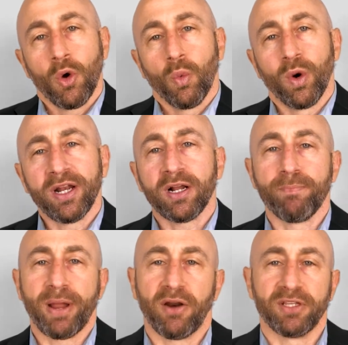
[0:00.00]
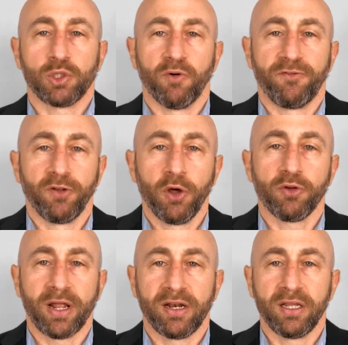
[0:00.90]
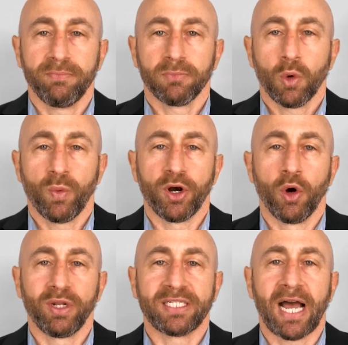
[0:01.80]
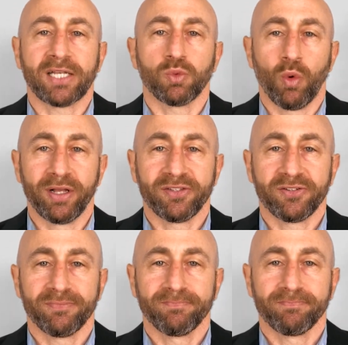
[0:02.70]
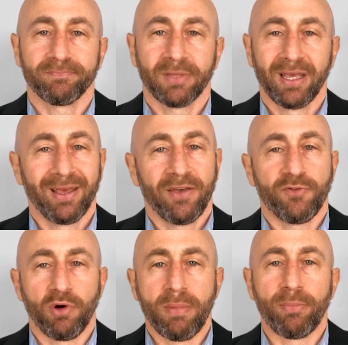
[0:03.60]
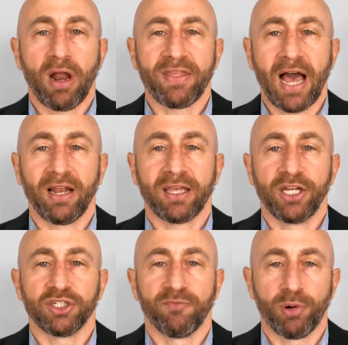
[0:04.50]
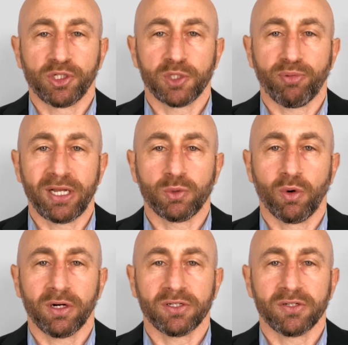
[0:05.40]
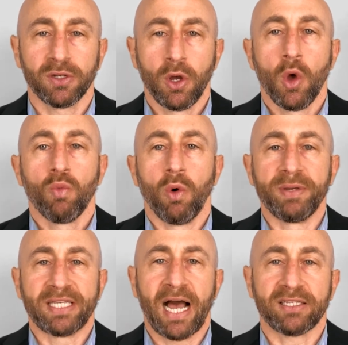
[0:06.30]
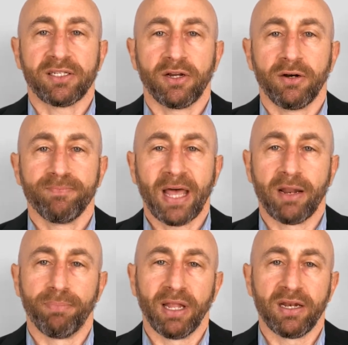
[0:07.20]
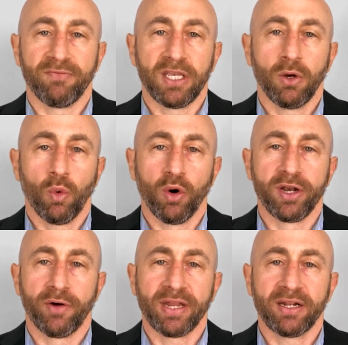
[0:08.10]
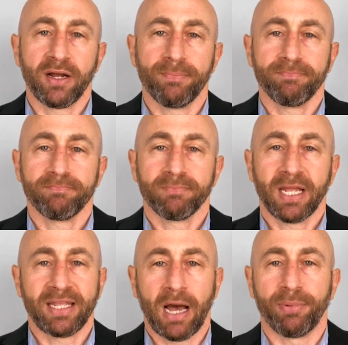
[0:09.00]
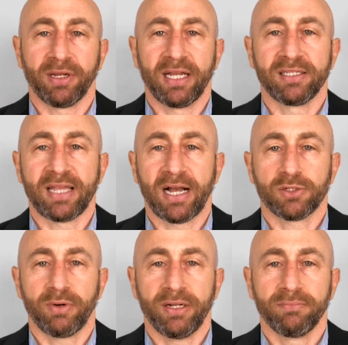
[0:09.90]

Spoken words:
We're going to compare this to a flow-through entity where you're only taxed once. If you remember how the allocation of purchase price works, we'll be taxed here at a blend of the ordinary income and capital gains tax rate.